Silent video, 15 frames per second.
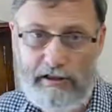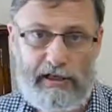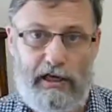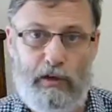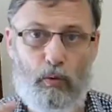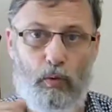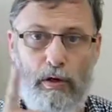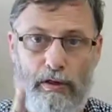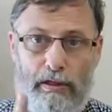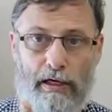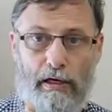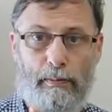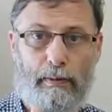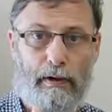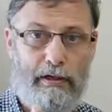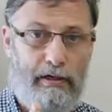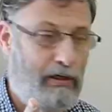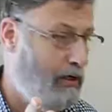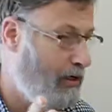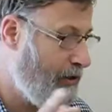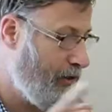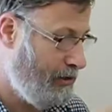take 1 GB
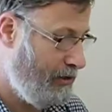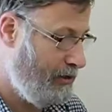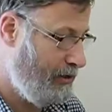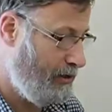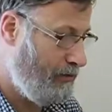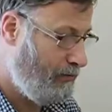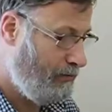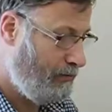cards.